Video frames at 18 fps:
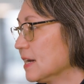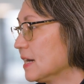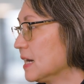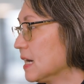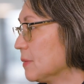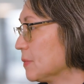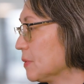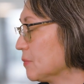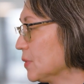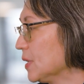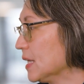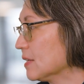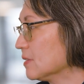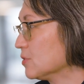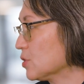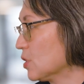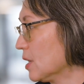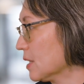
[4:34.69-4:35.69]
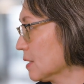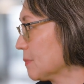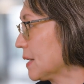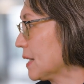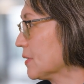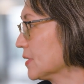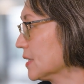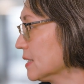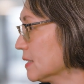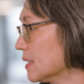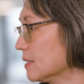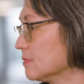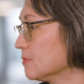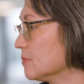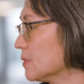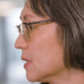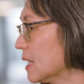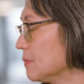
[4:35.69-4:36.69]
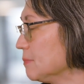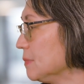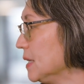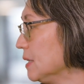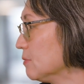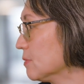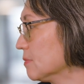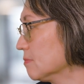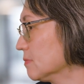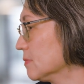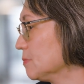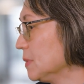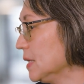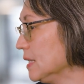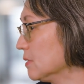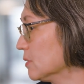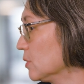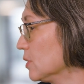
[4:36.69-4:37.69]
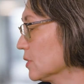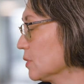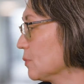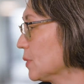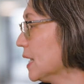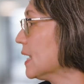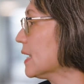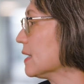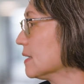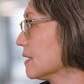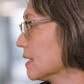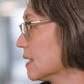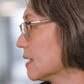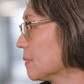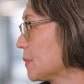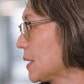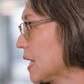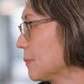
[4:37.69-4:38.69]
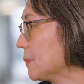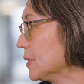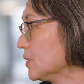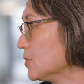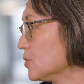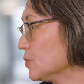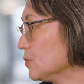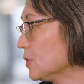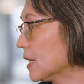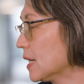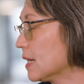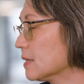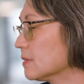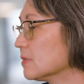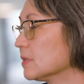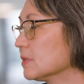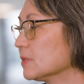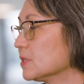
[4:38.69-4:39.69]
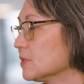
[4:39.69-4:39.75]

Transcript: and we can talk about it and meet along the way. And I'm happy to do that.